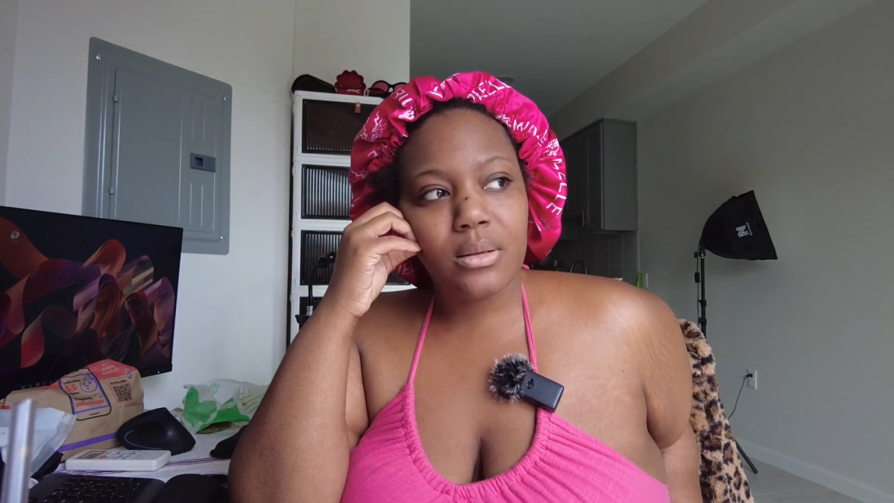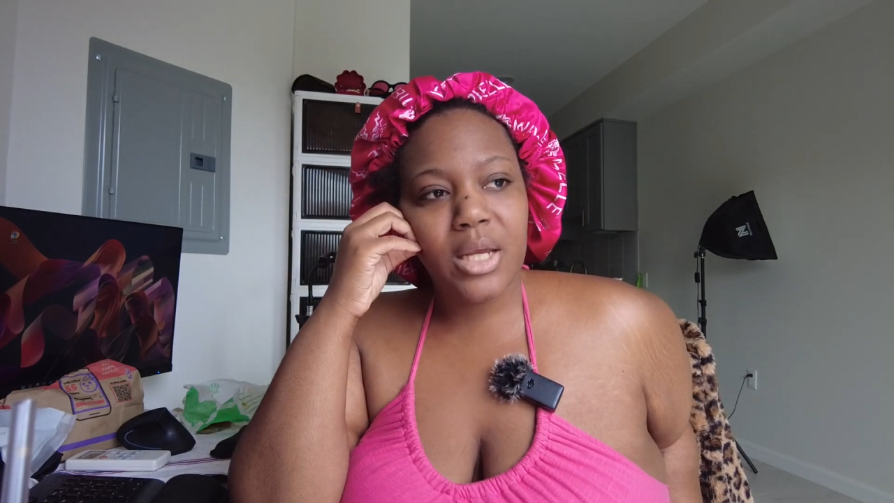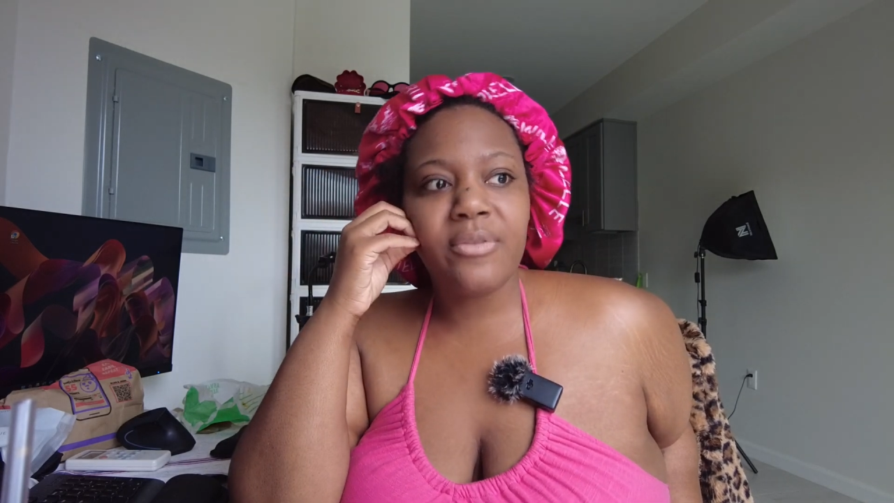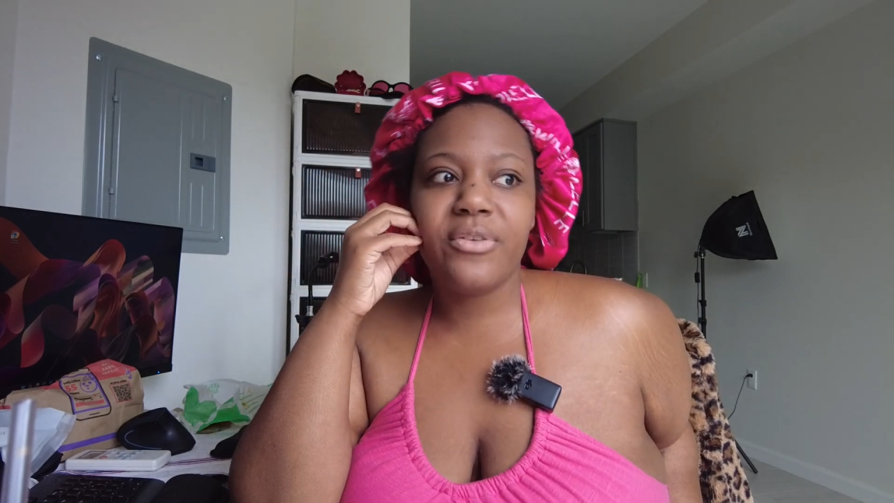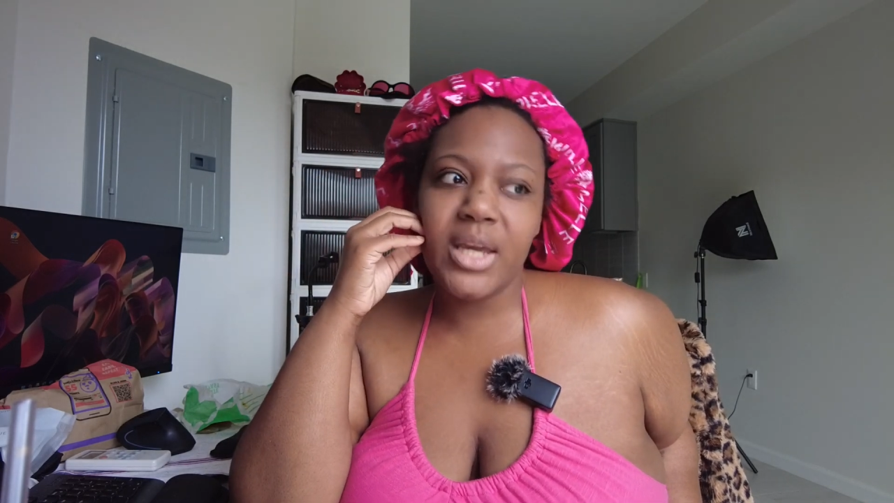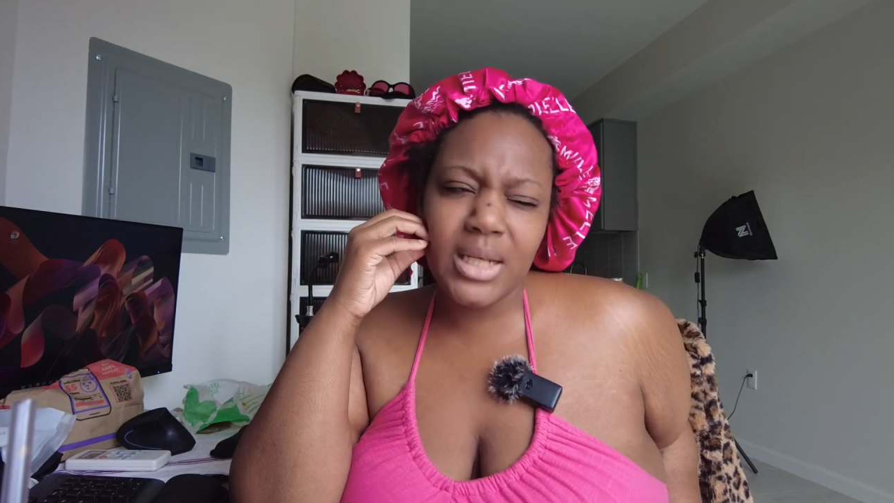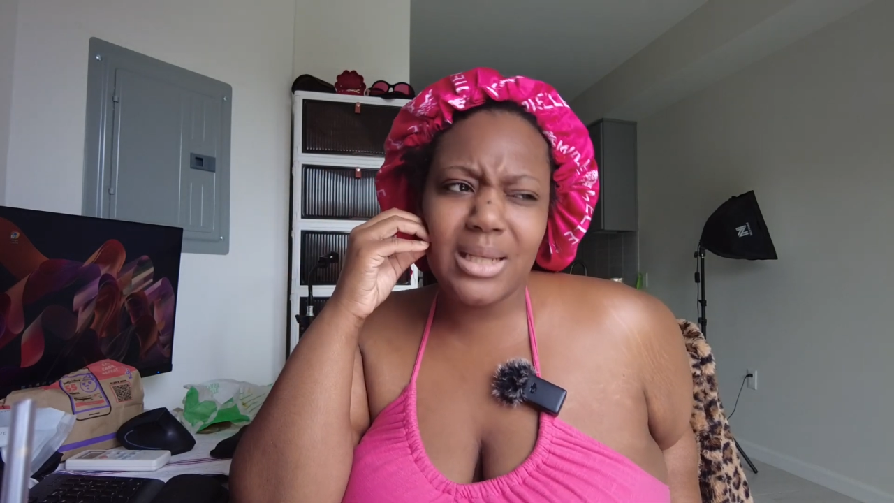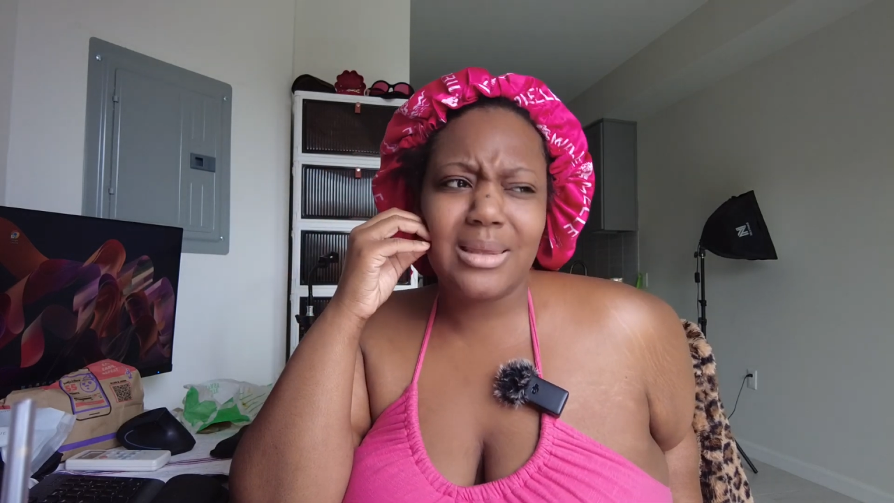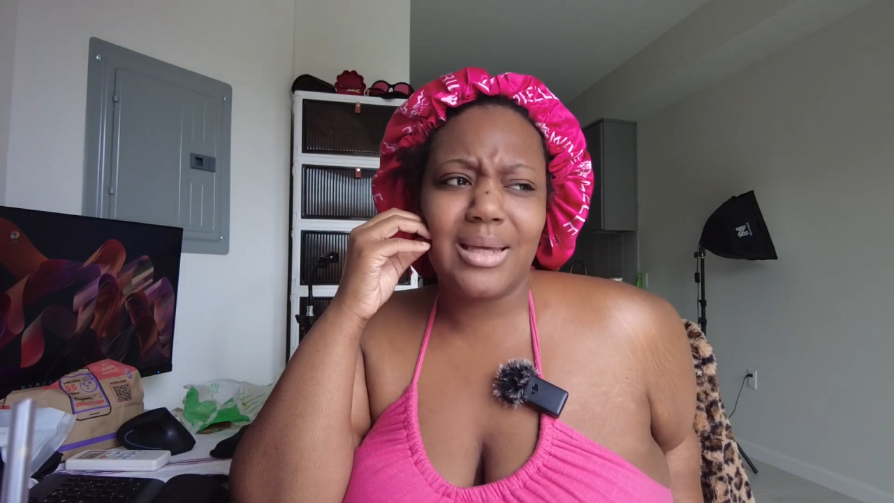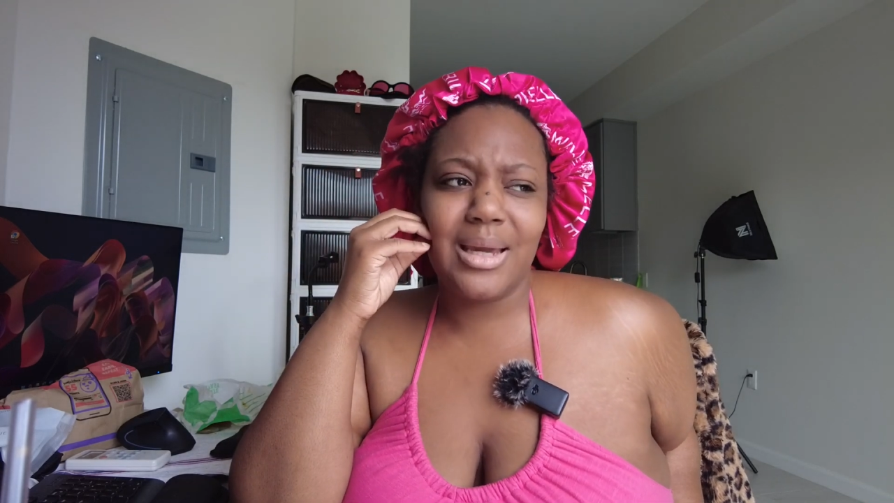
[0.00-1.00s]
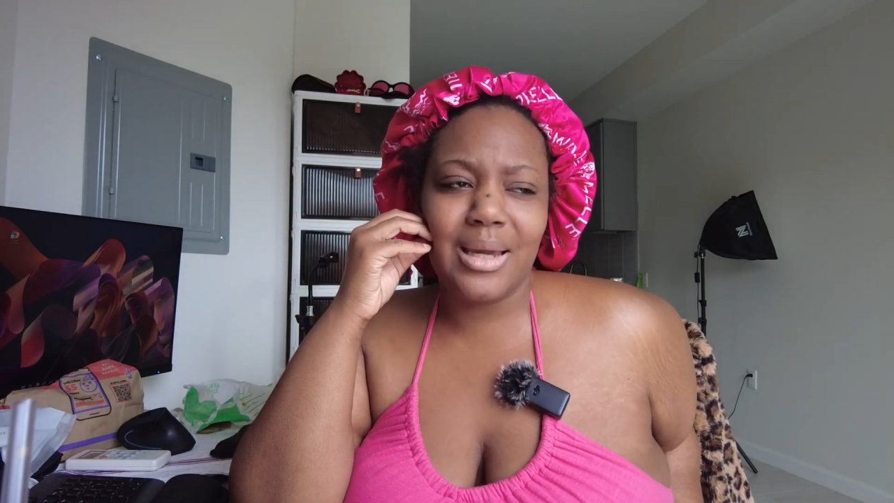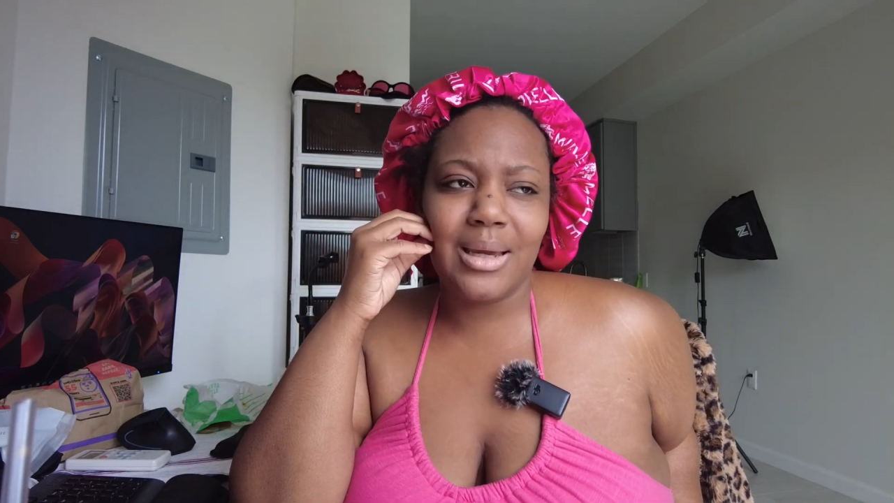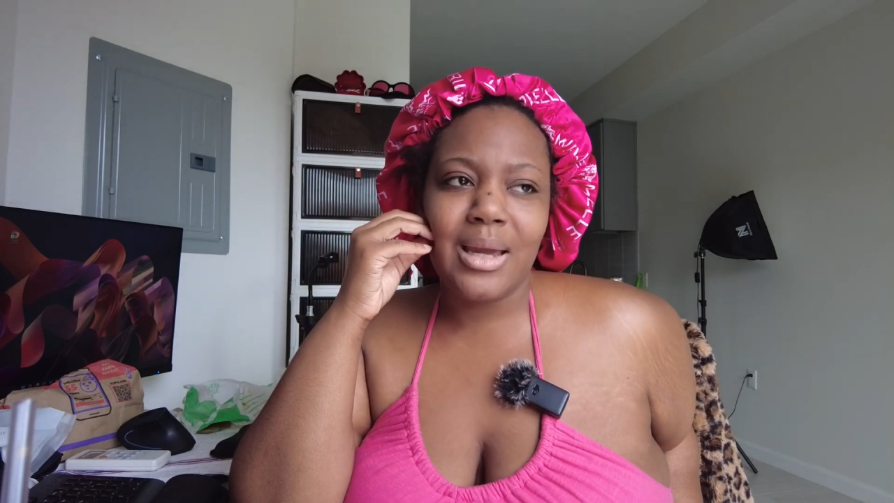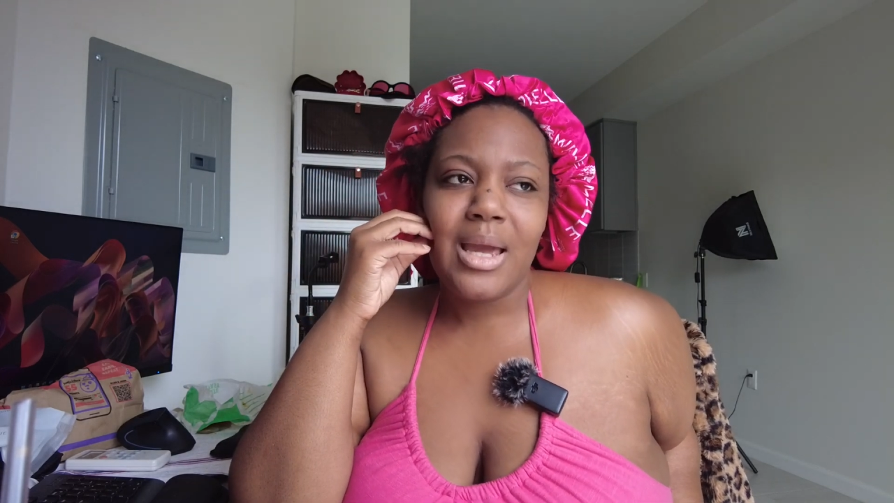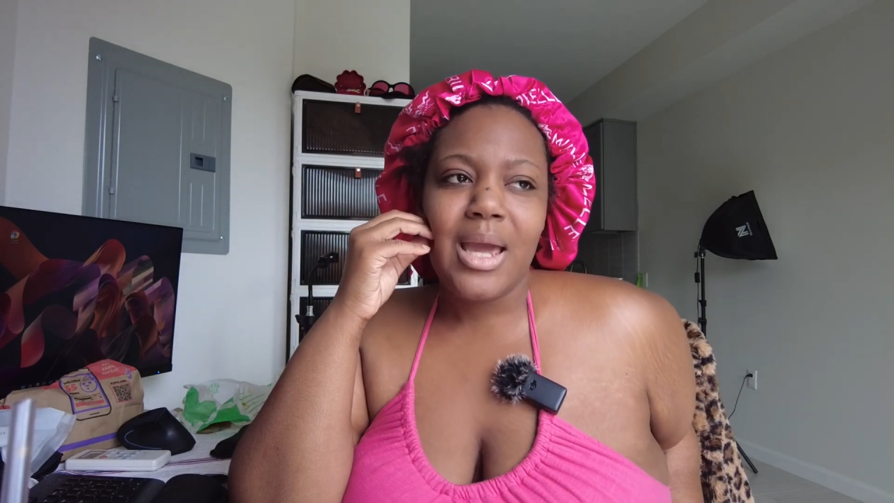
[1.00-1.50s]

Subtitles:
if anything,